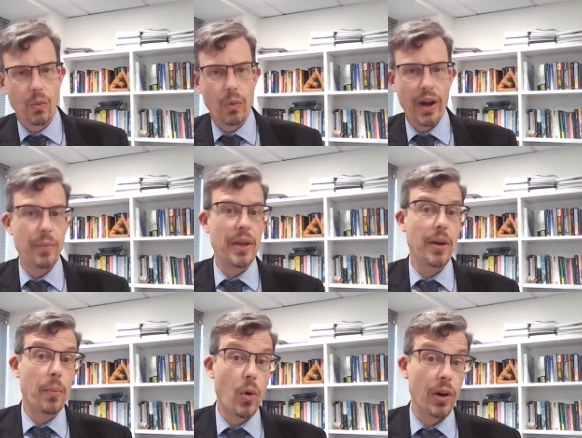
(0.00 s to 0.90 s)
what had
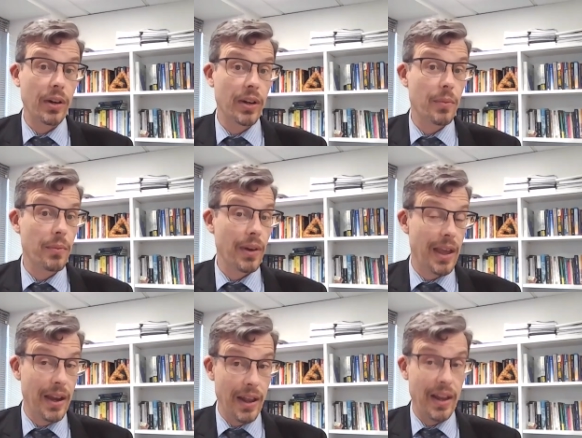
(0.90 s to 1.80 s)
been important in
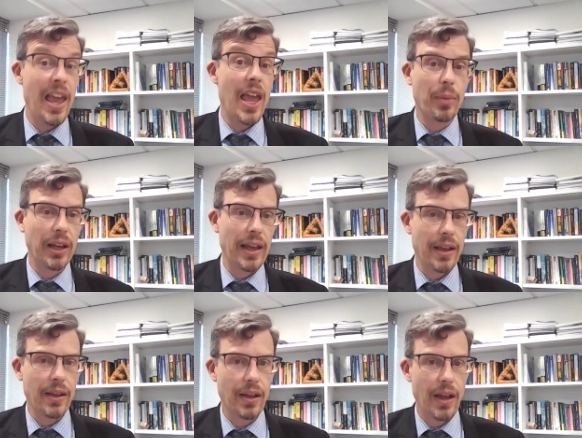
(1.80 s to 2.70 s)

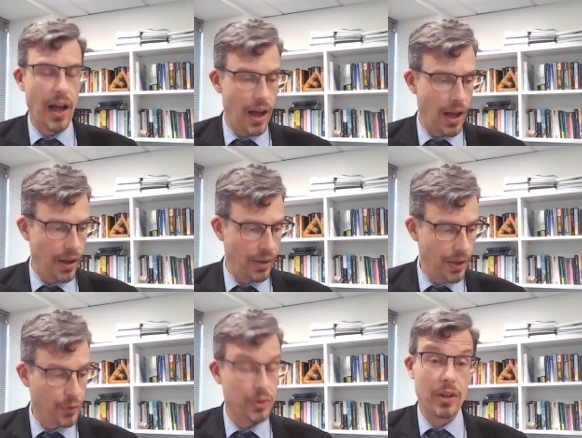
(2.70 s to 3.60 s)
enabling
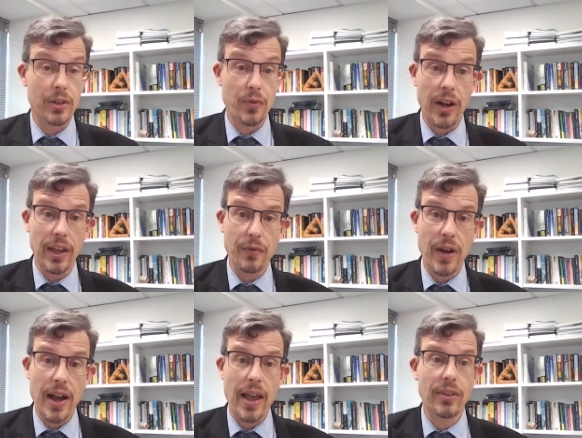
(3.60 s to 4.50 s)
infrastructure funding and
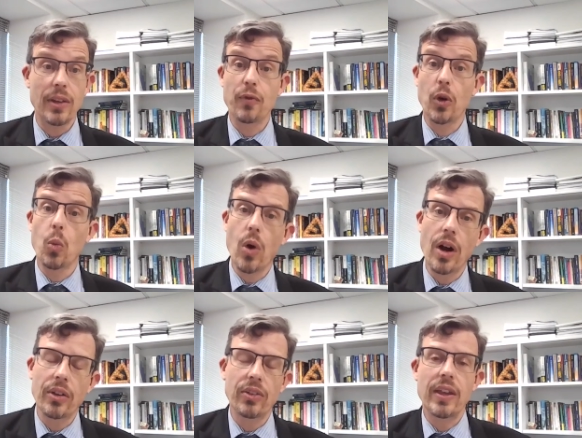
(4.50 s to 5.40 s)
financing for
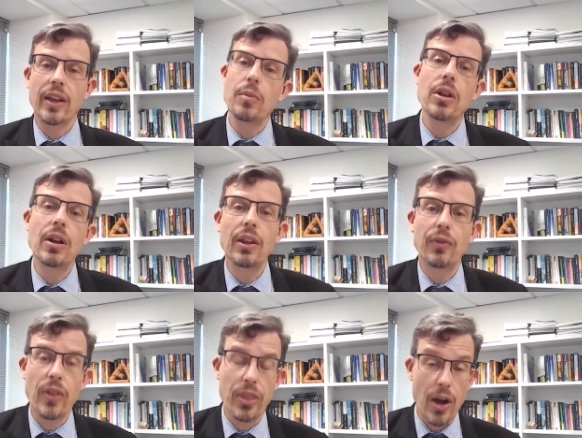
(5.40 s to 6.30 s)
works that
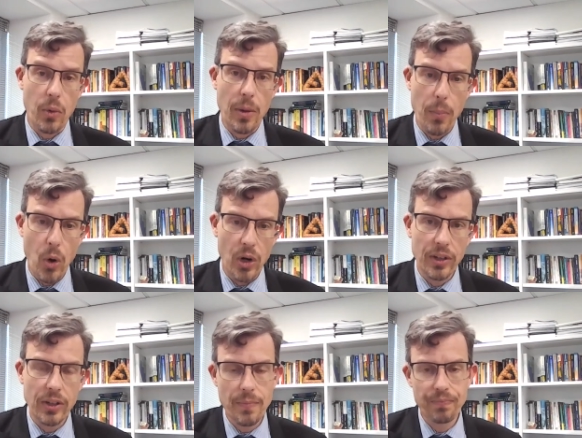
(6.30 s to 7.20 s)
communities thought were
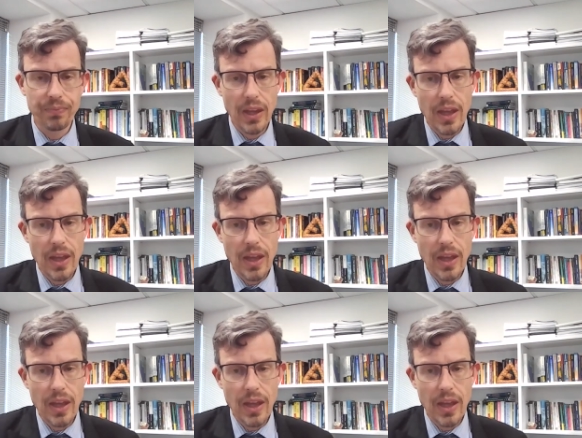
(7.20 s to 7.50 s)
important.